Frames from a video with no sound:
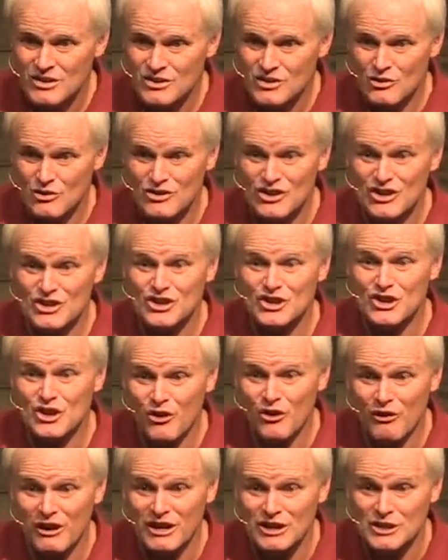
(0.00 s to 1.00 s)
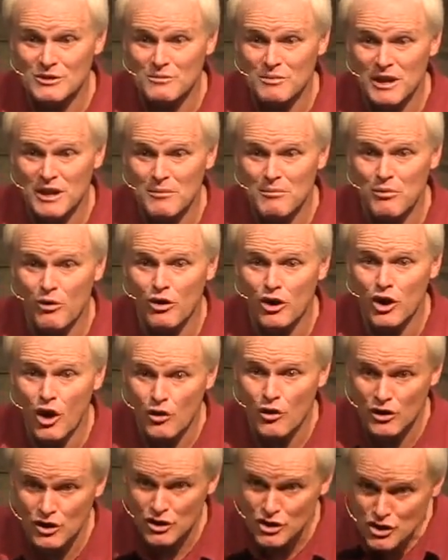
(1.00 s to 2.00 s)
So discouraged people
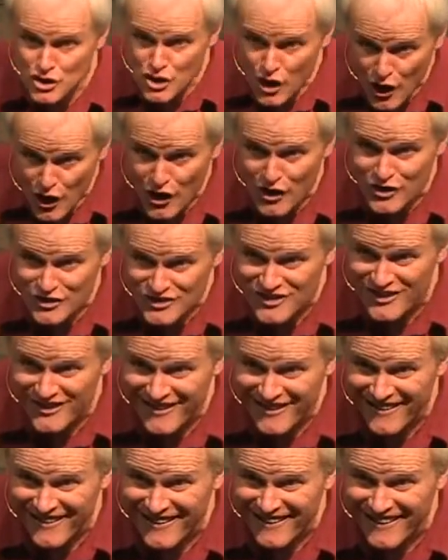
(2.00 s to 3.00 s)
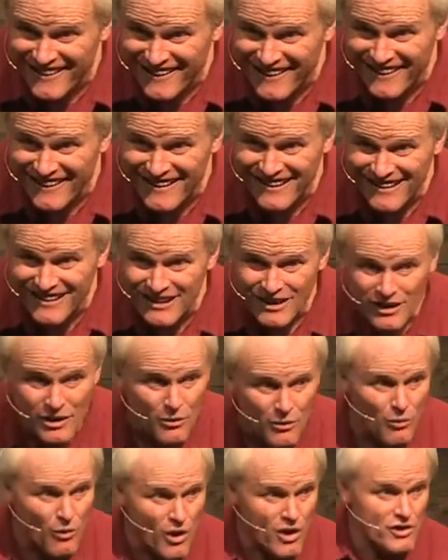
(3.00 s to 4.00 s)
go to church
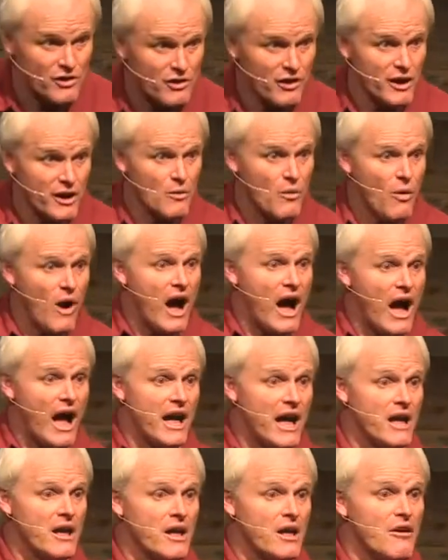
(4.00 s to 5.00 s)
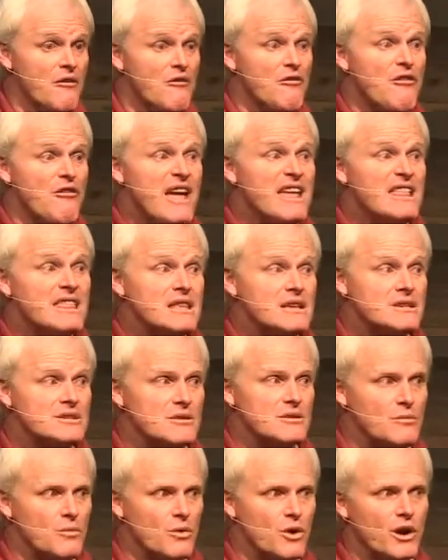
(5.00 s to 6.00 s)
wondering why faith
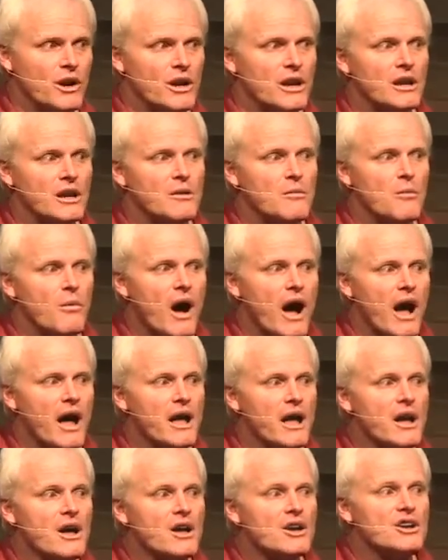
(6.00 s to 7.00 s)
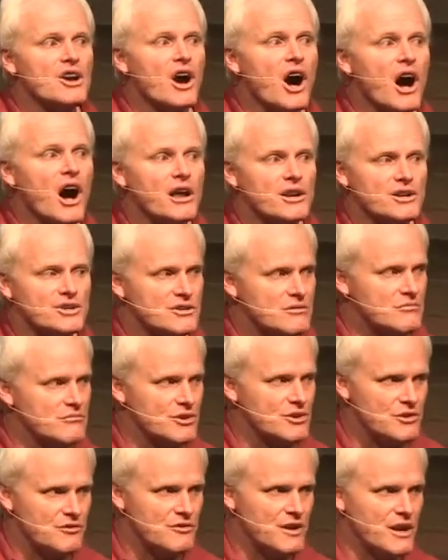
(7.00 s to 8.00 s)
isn't working and why God isn't
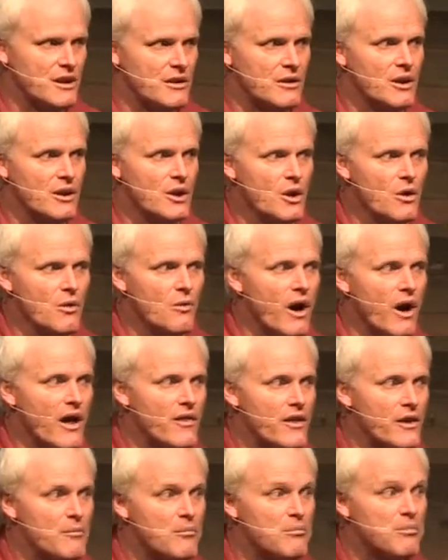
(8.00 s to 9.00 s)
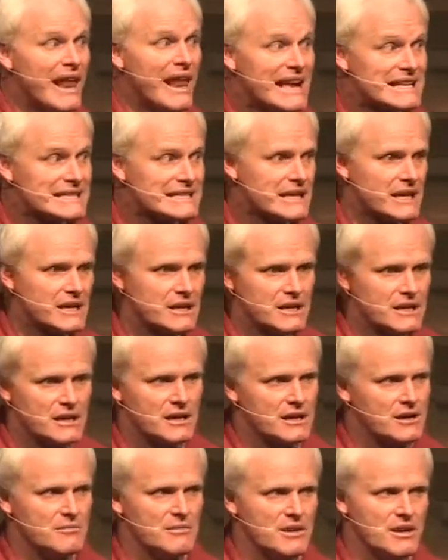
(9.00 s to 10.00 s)
moving and why their blessing
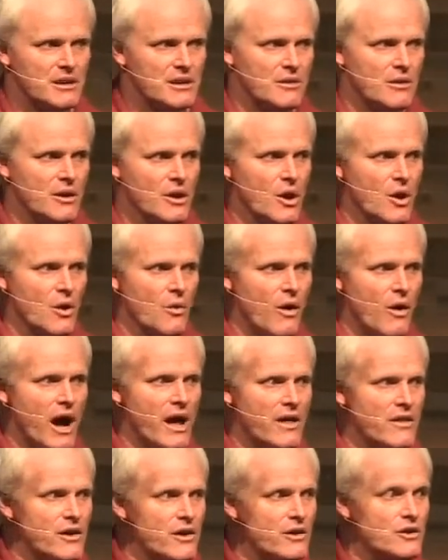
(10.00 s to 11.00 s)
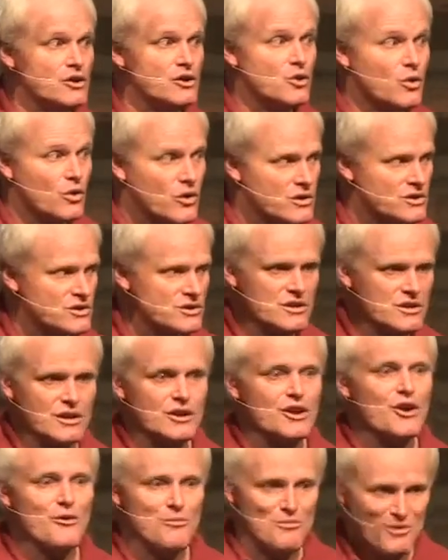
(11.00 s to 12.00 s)
didn't come in and why their doors
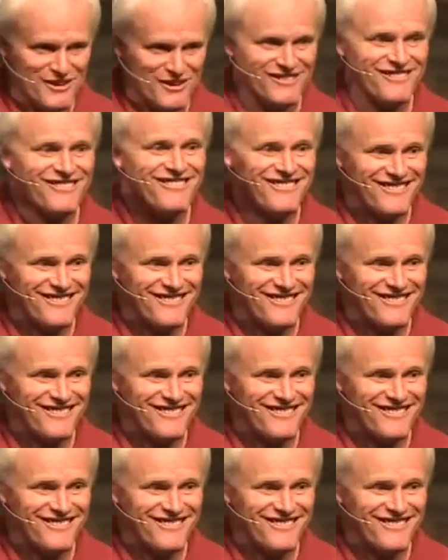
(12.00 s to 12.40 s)
didn't open.